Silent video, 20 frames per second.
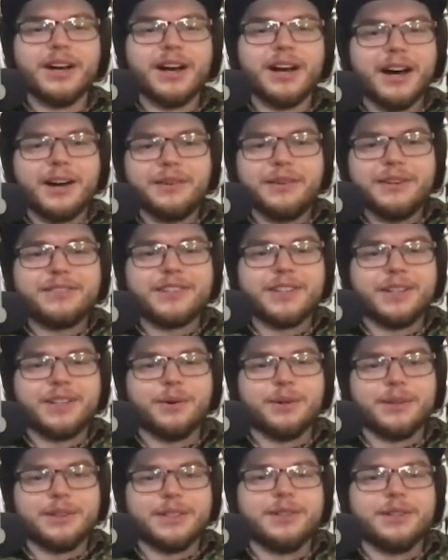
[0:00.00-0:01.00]
I don't even know
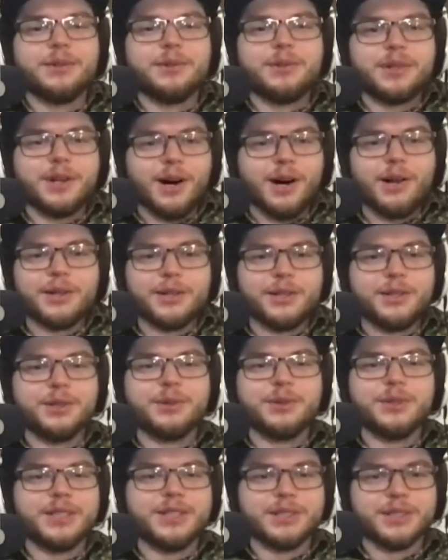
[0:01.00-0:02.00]
what the new Call of
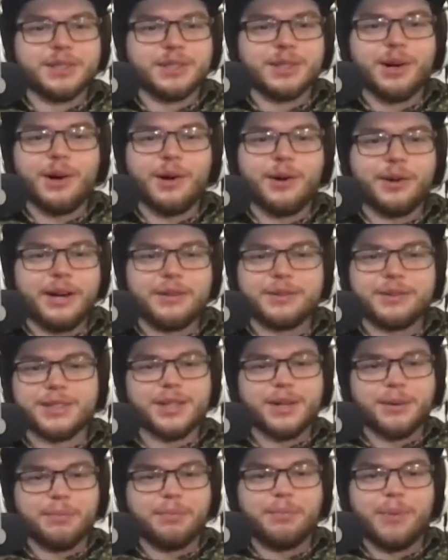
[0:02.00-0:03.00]
Duty is called. I was
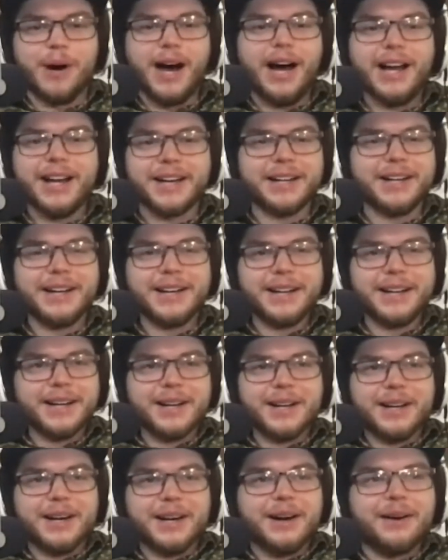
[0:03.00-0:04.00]
gonna buy it.
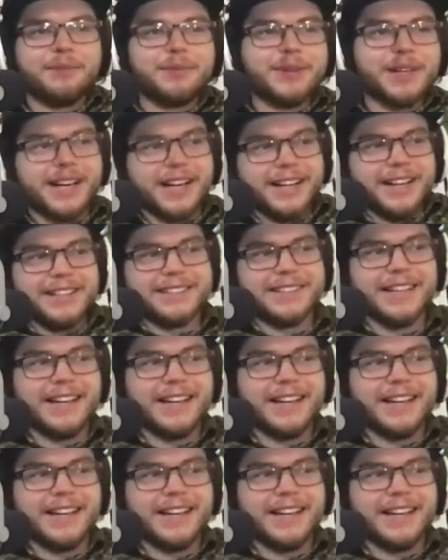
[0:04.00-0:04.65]
I'd be like, is that